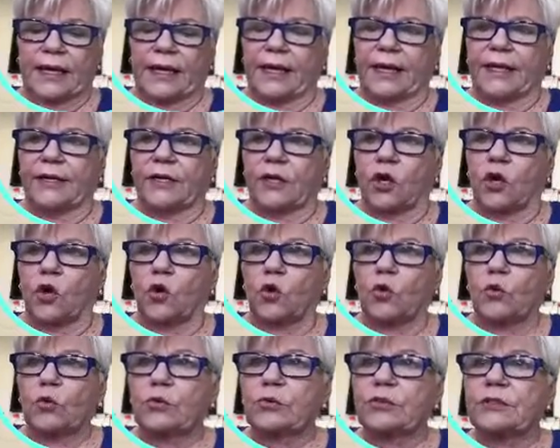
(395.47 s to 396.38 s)
And
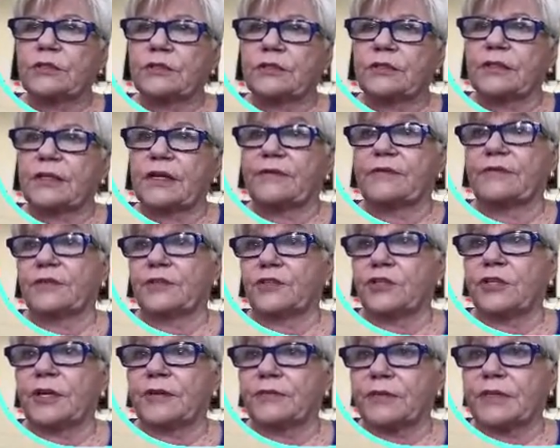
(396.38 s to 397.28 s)
do
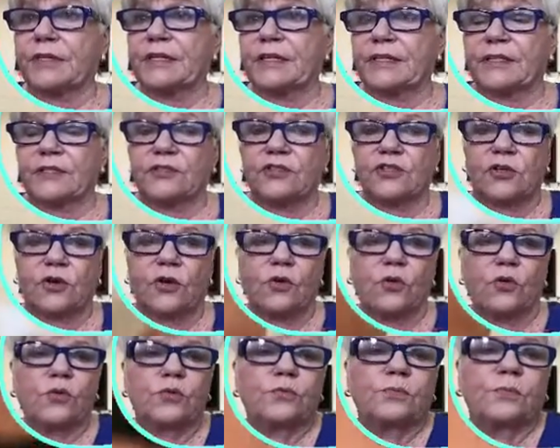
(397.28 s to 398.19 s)
you ever get those
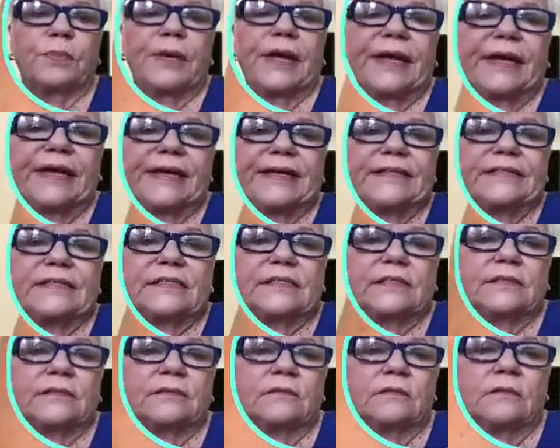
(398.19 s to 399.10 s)
old
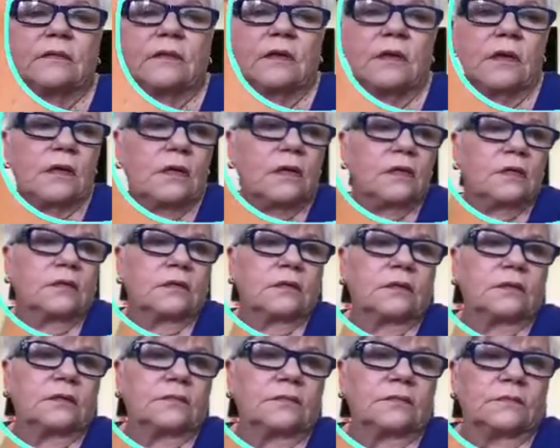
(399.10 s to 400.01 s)
paints?
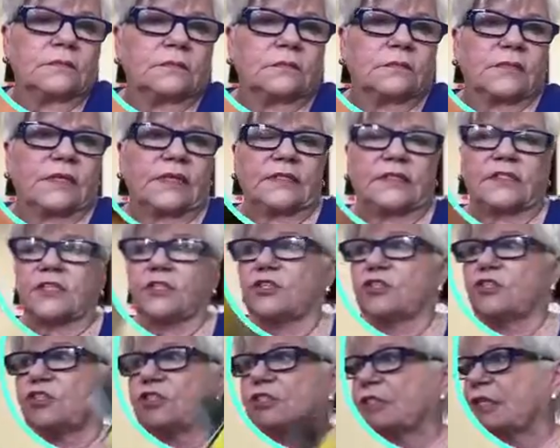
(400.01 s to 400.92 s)
And so you
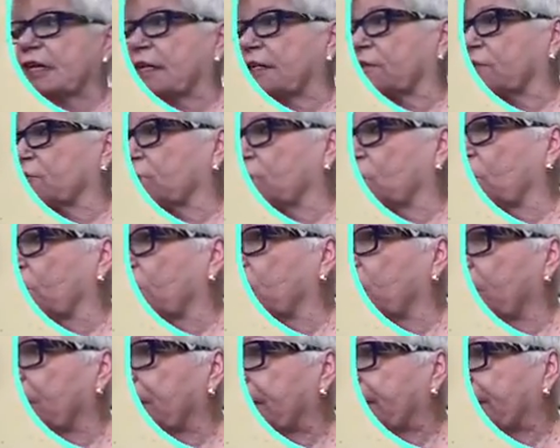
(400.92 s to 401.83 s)
just got to throw them
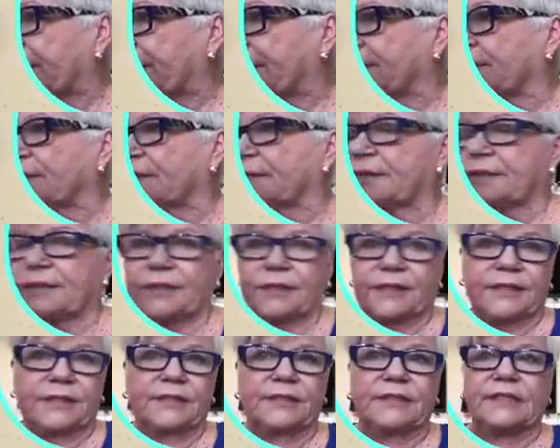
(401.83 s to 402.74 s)
away,
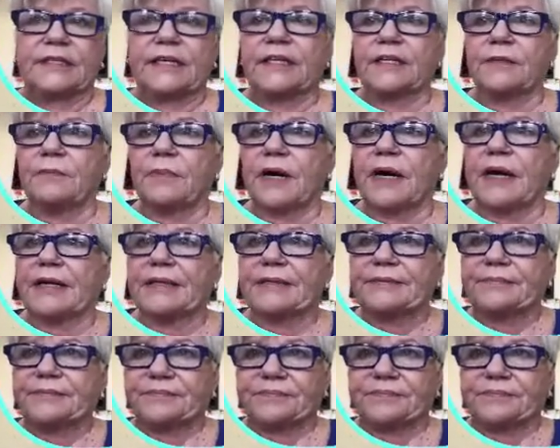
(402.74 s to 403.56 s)
say goodbye.